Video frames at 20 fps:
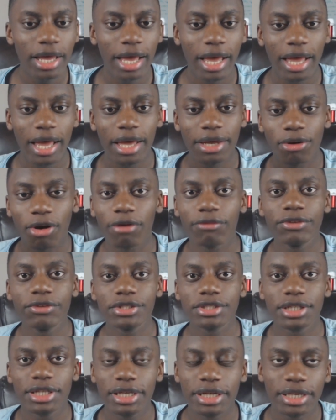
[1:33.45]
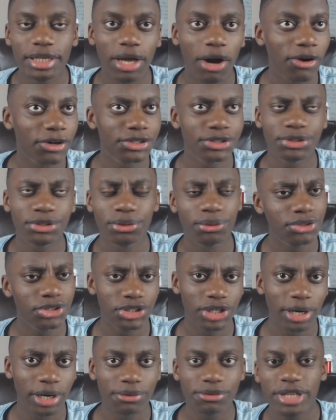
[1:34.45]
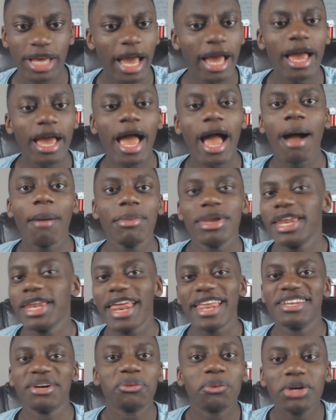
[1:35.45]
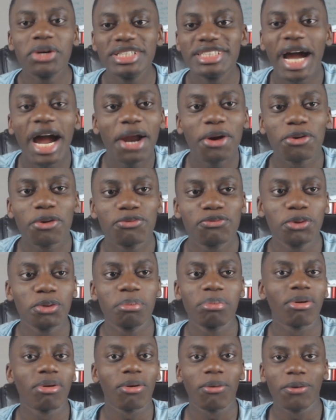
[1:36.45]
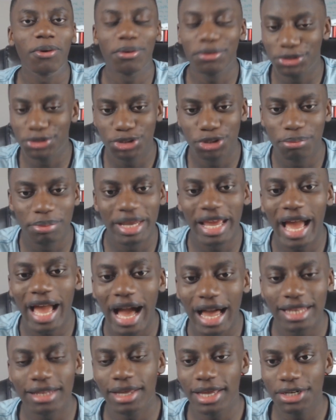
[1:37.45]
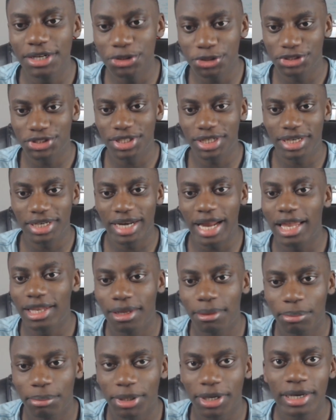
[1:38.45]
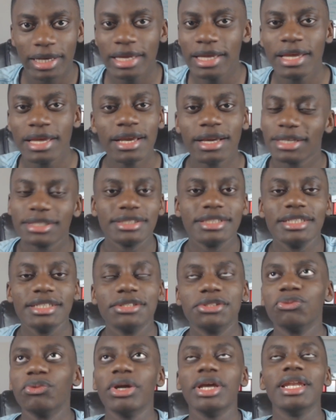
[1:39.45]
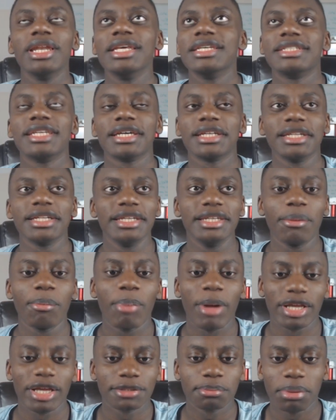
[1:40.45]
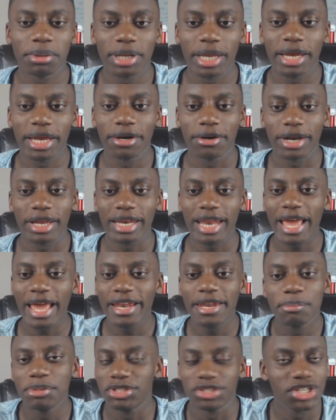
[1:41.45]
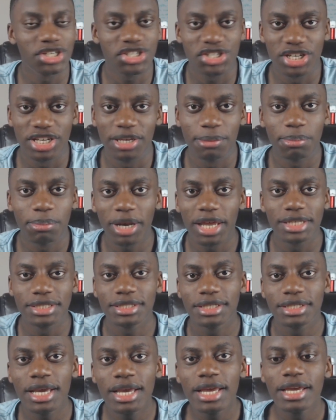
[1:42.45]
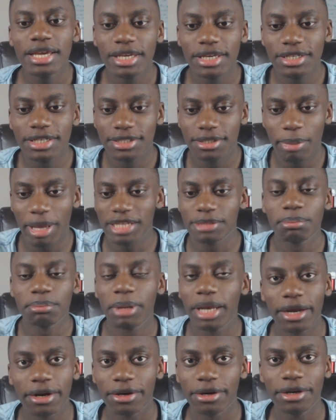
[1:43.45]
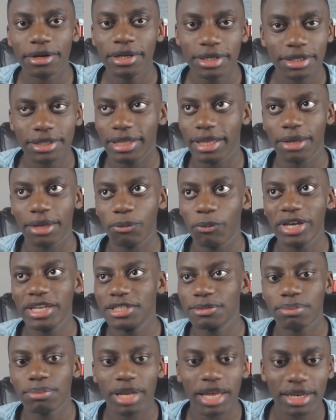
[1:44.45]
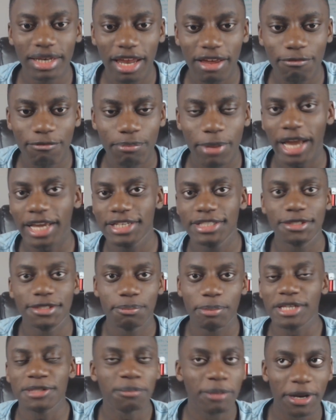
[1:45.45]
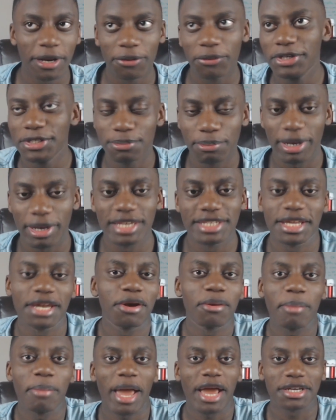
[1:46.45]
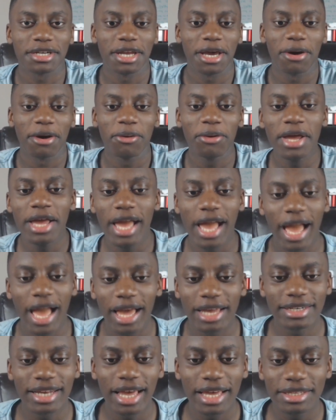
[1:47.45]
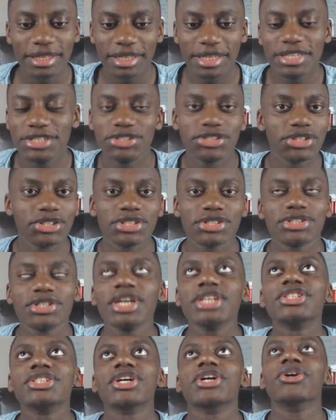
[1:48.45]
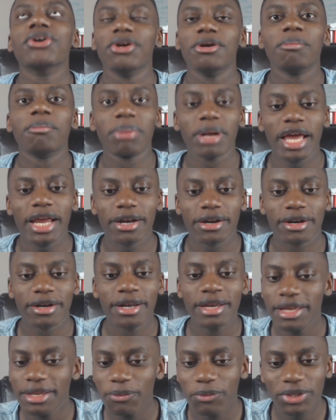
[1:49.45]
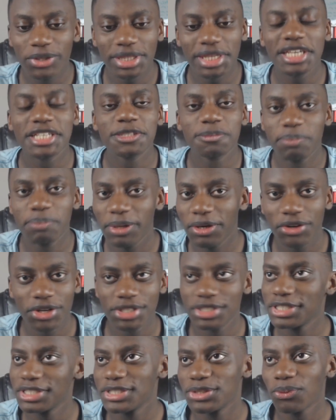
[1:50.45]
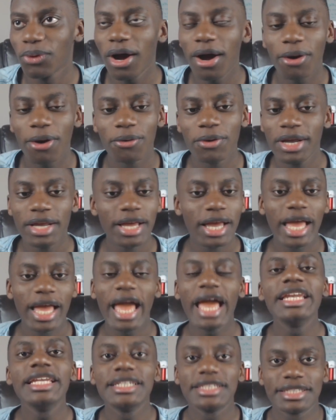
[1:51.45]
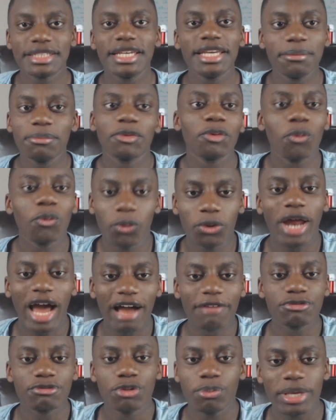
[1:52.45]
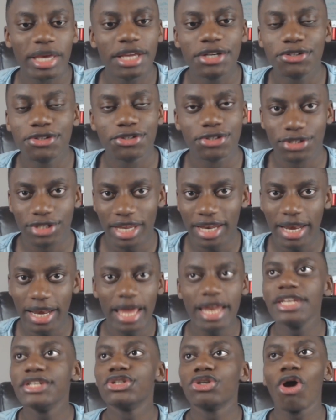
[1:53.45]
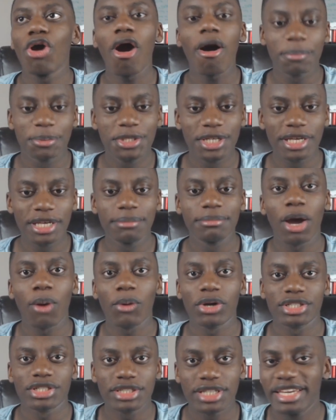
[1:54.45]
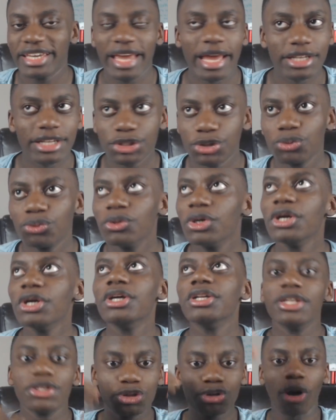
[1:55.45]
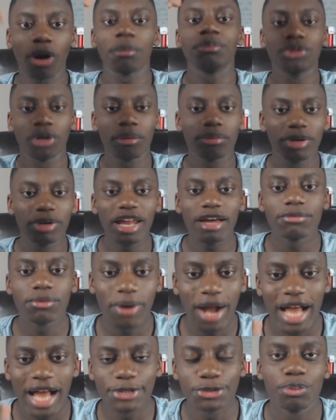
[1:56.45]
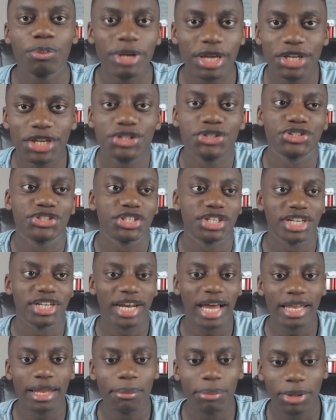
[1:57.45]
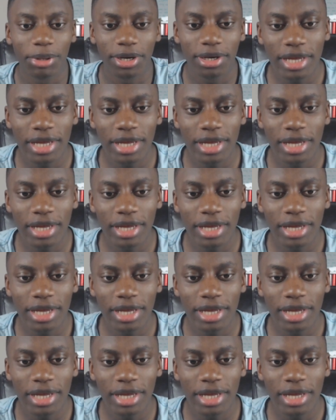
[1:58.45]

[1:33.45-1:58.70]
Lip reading: And obviously, Arsenal, Chelsea, I mean, the entire football world should be interested in Alaba because he's realistically the best player in any position he plays. He's the best player when he's playing left back. He's the best player when he's playing center back now. And he's just such a good player with the experience as well. Any team would have to be interested. Any top team that wants to get to the top level has to be interested in Alaba.